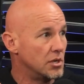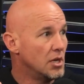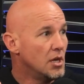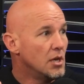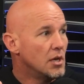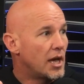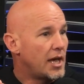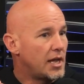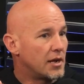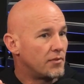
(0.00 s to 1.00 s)
Yes. Yes.
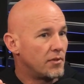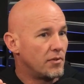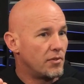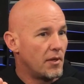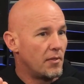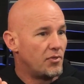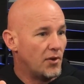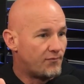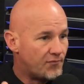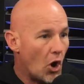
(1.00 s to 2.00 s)
Yeah. And the
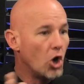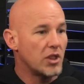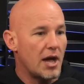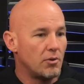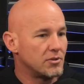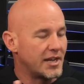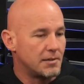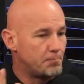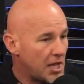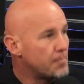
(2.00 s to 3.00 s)
fallout,
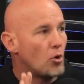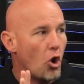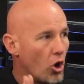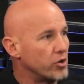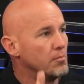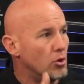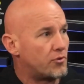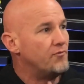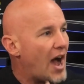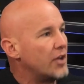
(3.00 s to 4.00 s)
like people are your
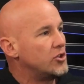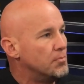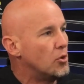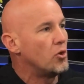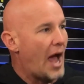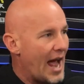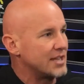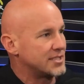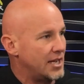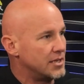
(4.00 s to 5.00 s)
most valuable
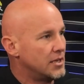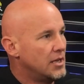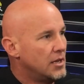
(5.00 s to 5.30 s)
asset. Yes.